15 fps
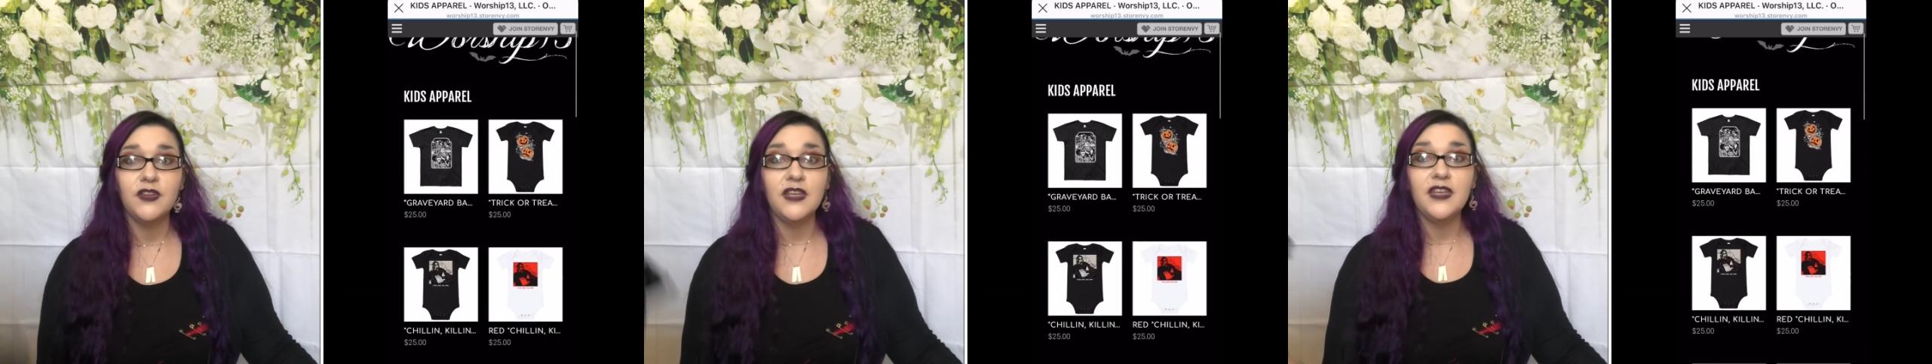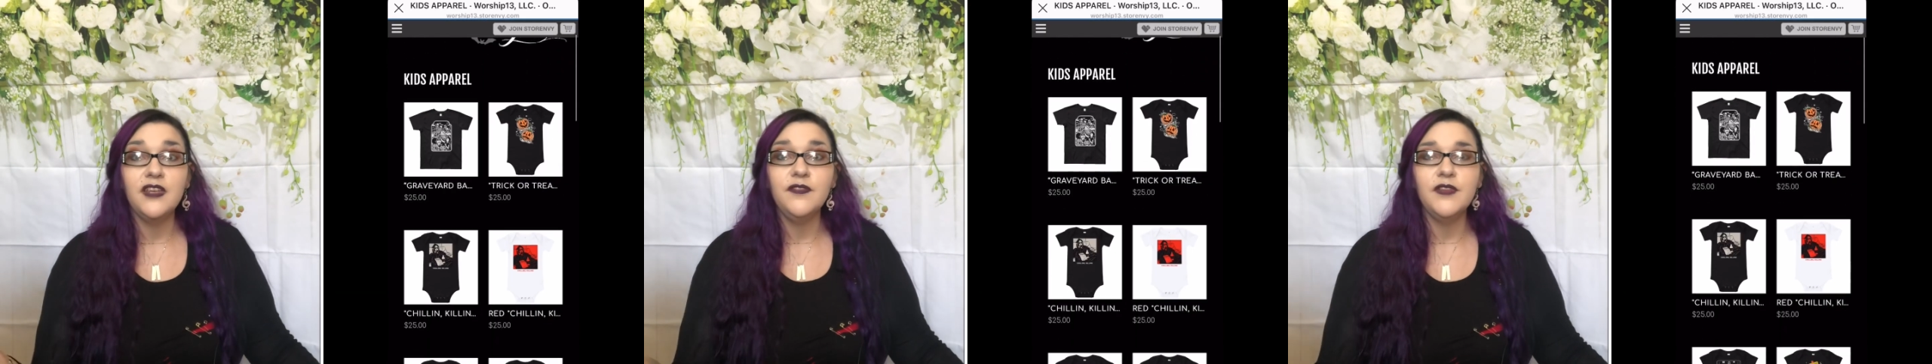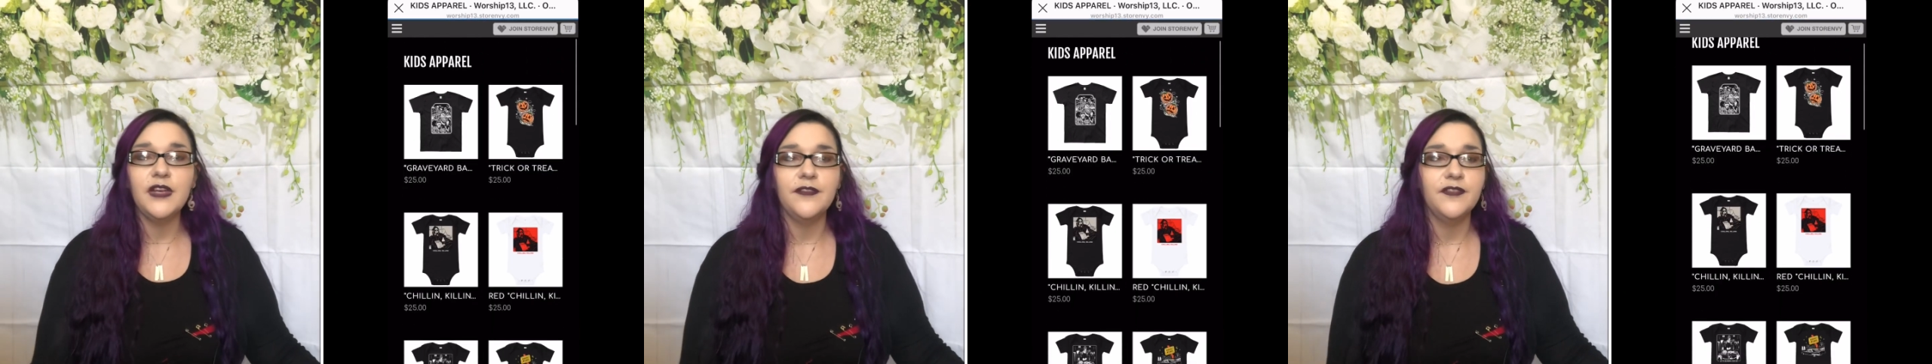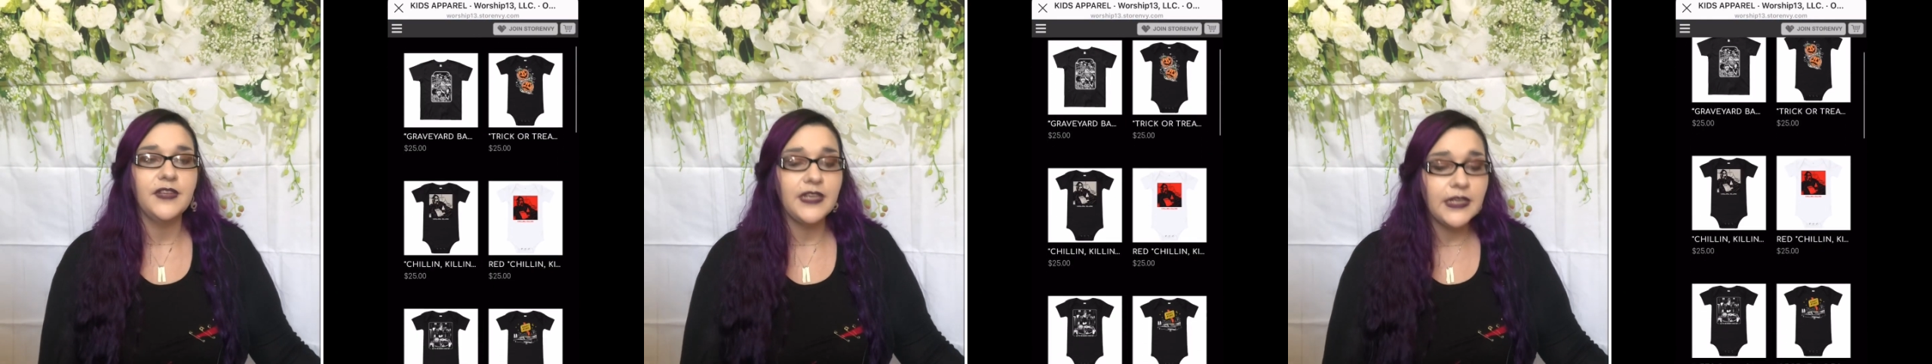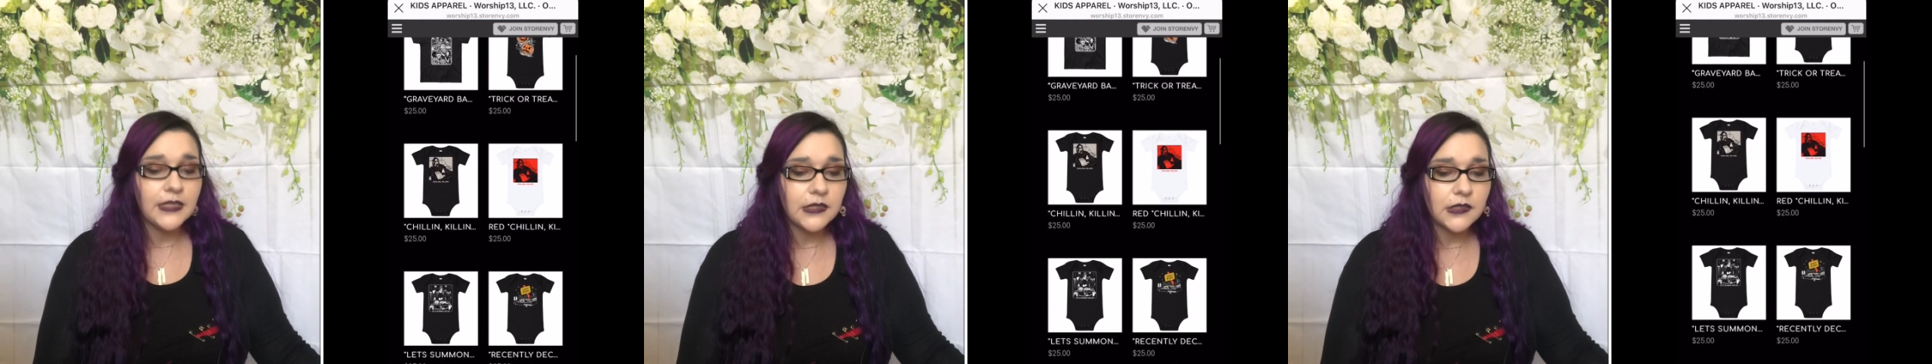They even have
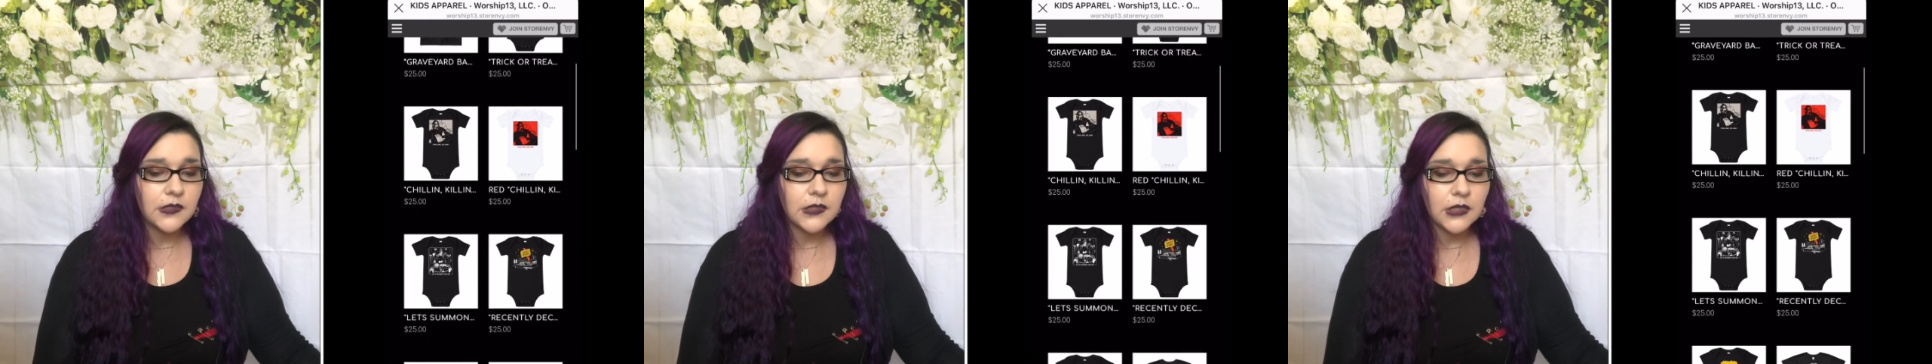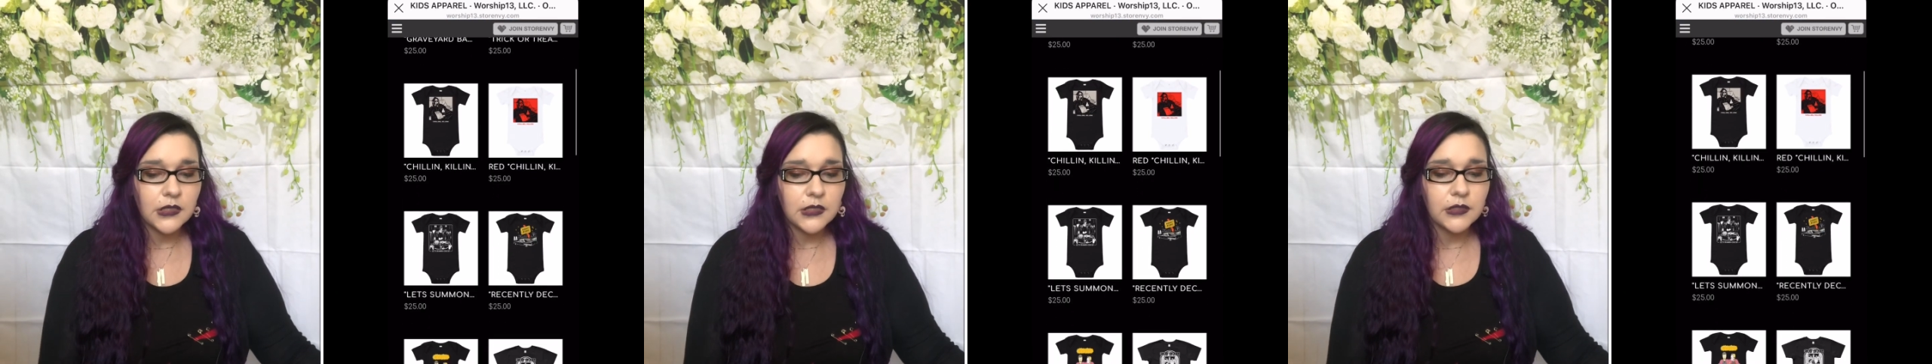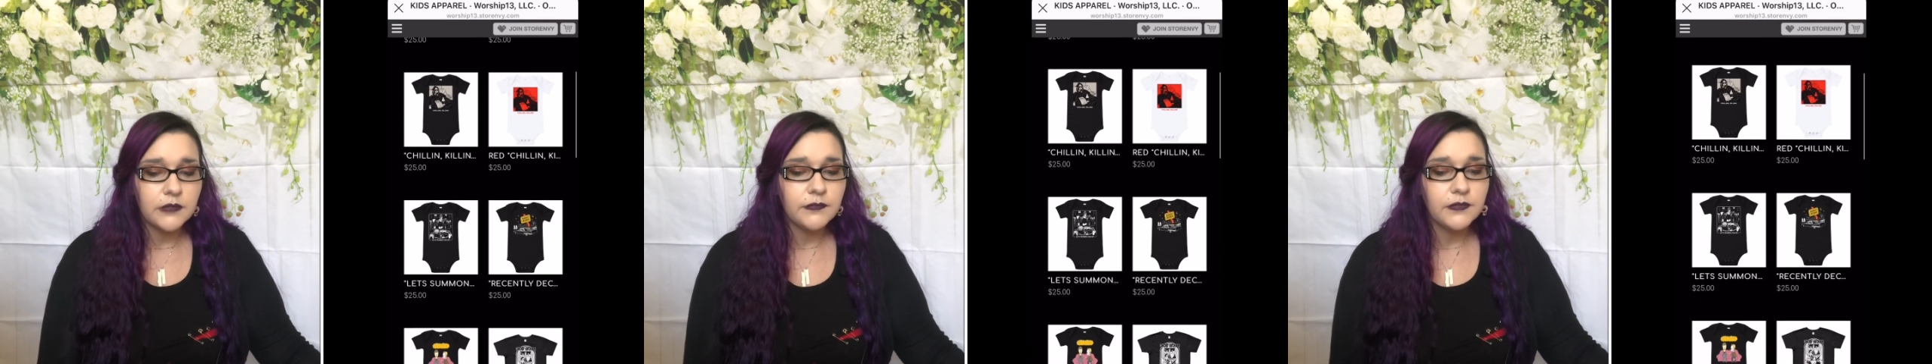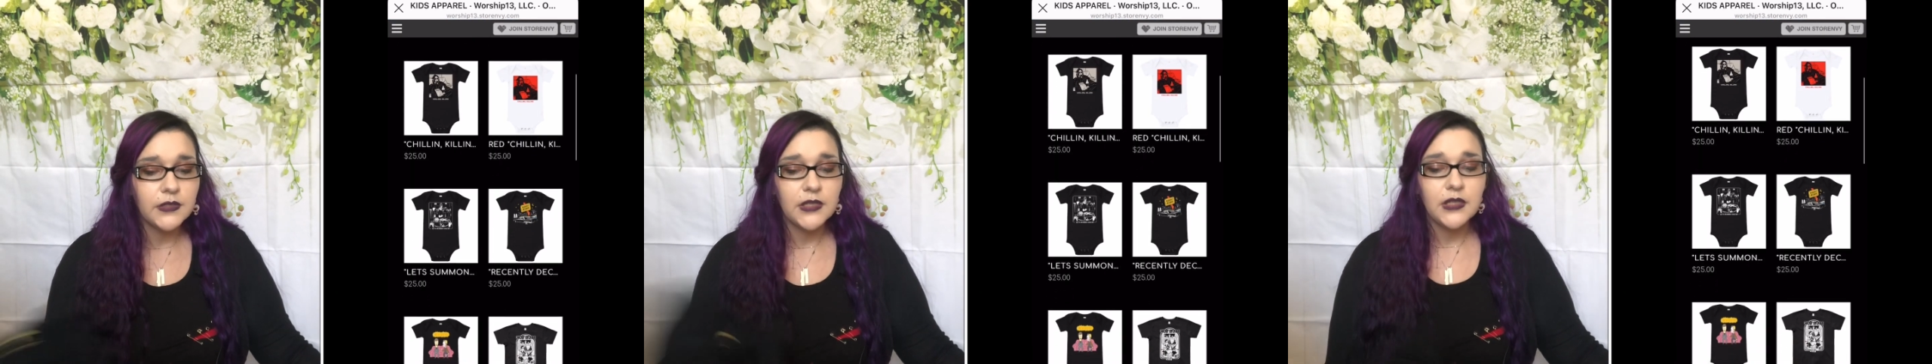kids stuff.